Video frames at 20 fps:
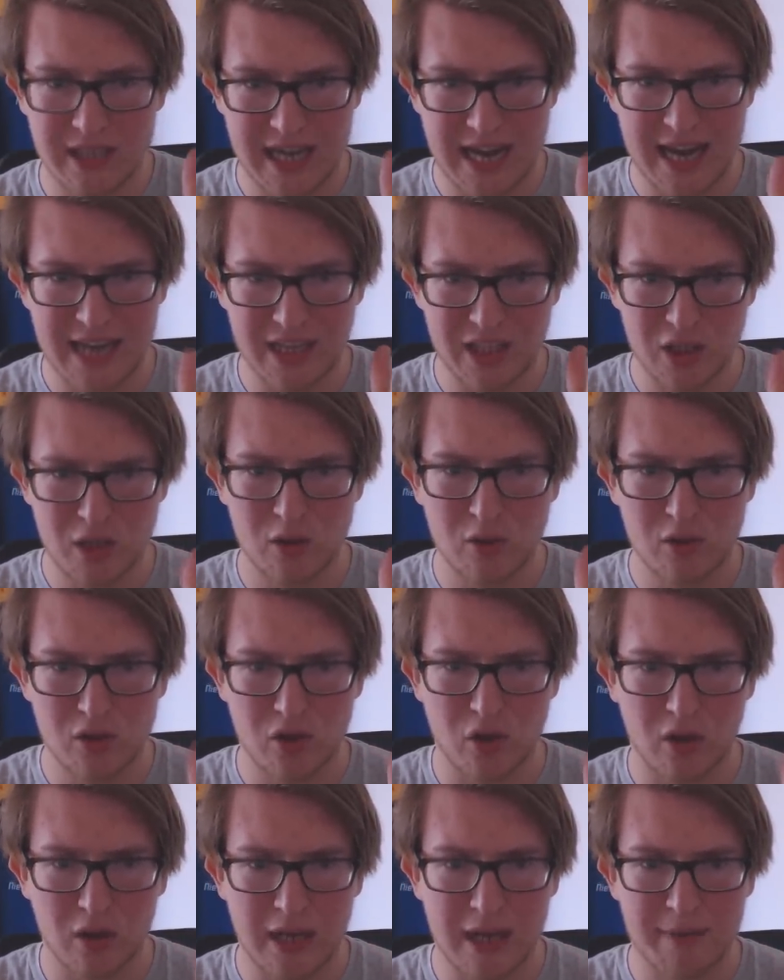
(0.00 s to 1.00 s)
They had a
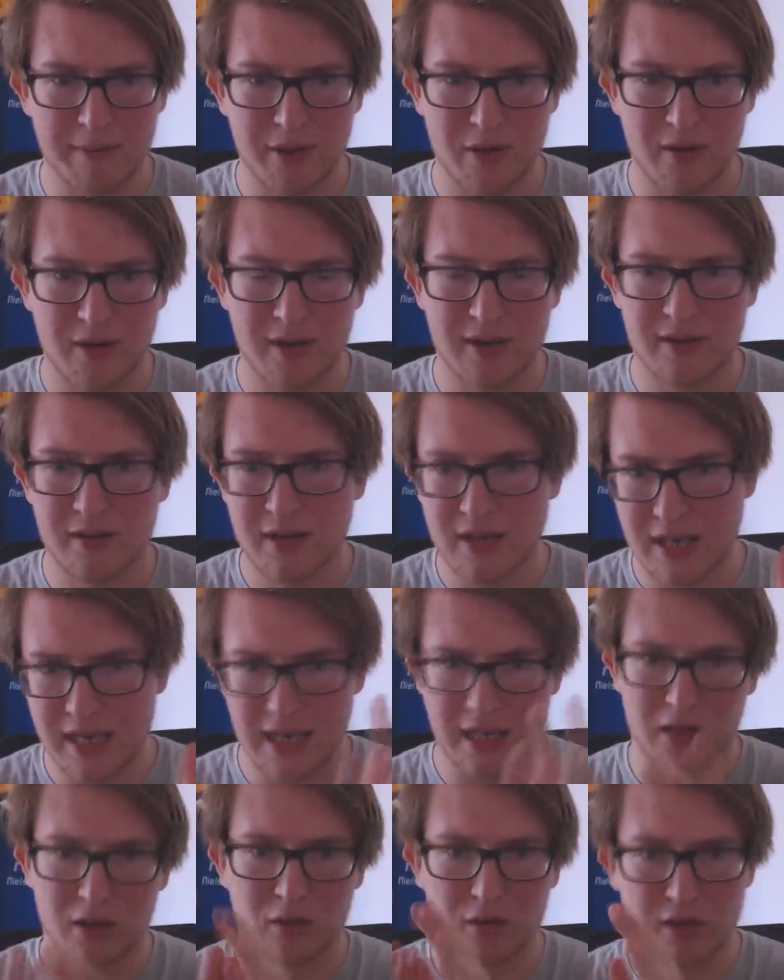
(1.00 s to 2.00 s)
huge online period,
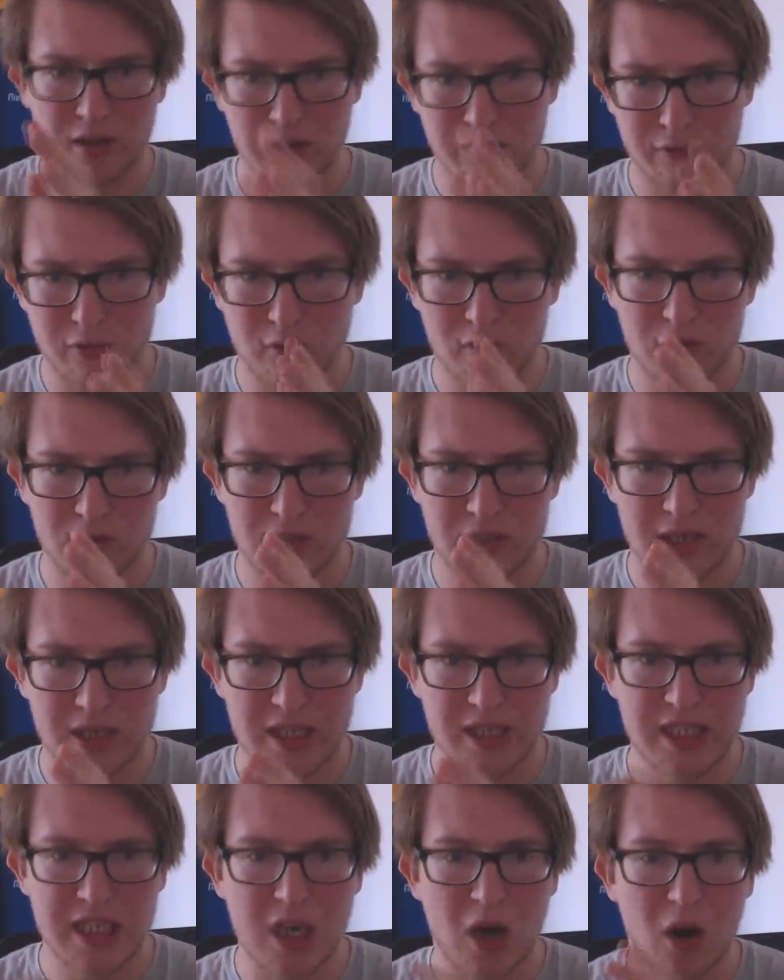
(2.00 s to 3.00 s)
including, of course,
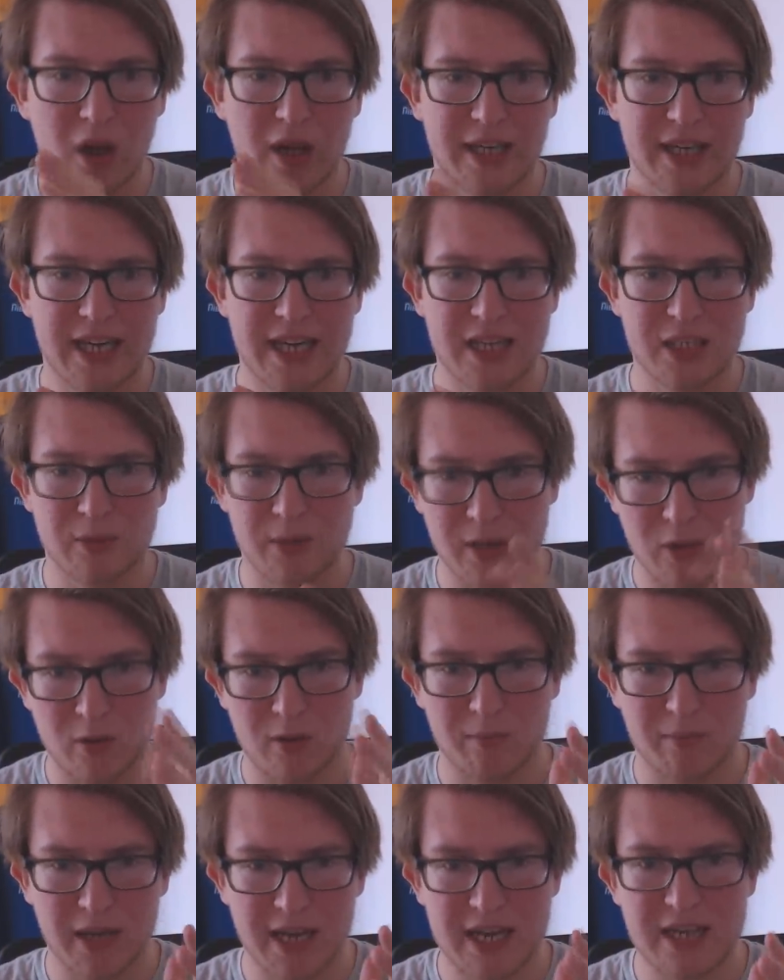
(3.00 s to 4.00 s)
the holidays when no
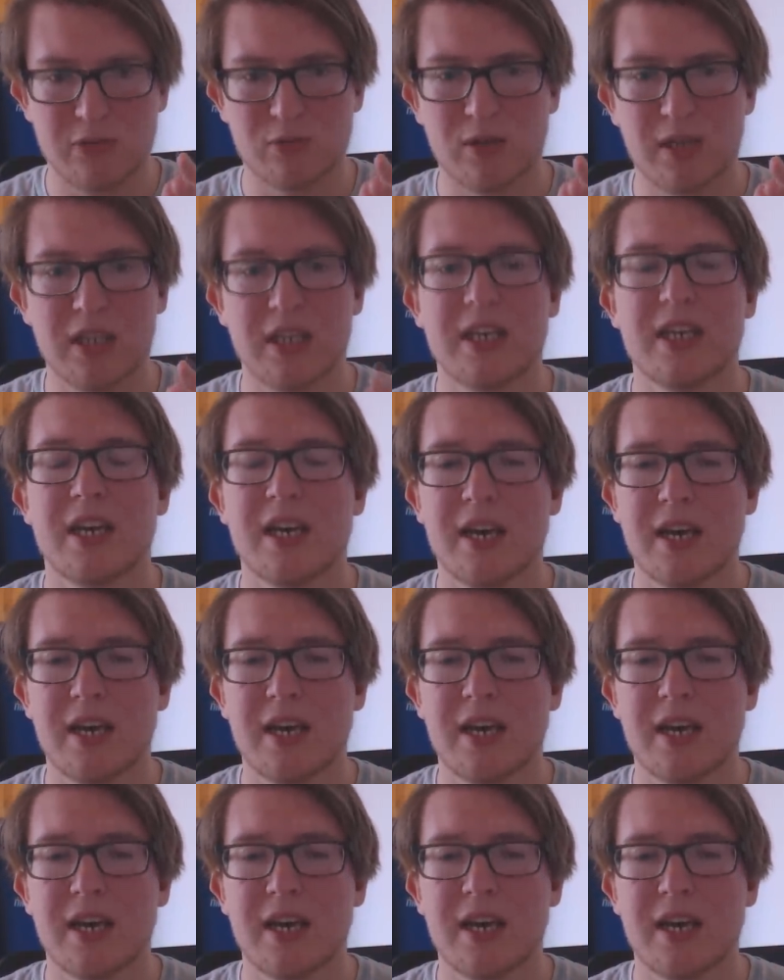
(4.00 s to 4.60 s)
one plays, really,